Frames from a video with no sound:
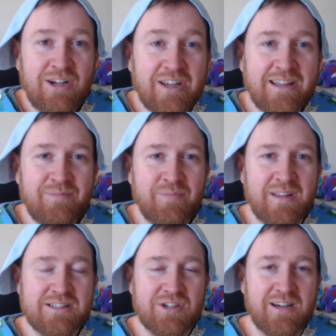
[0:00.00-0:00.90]
Okay,
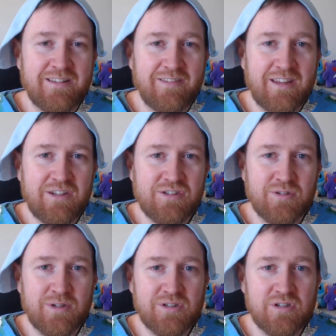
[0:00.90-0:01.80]
that's great. Thank you so
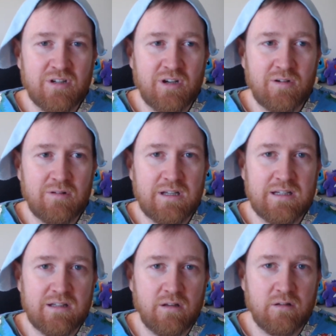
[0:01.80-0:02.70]
much.
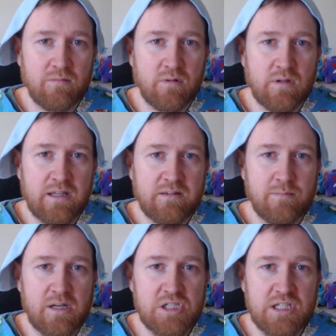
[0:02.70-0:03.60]
I'll get to
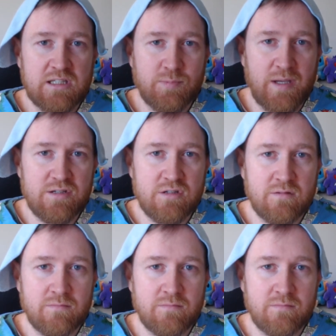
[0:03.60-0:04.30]
managing this patient.